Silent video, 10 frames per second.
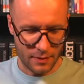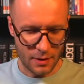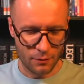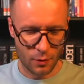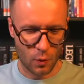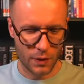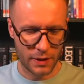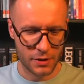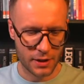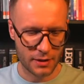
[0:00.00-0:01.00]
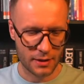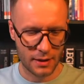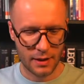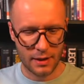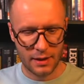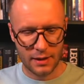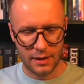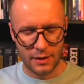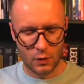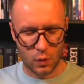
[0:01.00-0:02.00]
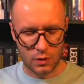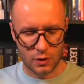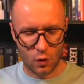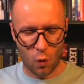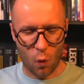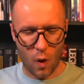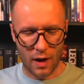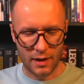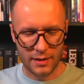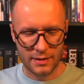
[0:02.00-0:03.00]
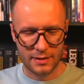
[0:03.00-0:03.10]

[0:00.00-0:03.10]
from what I checked, it was quite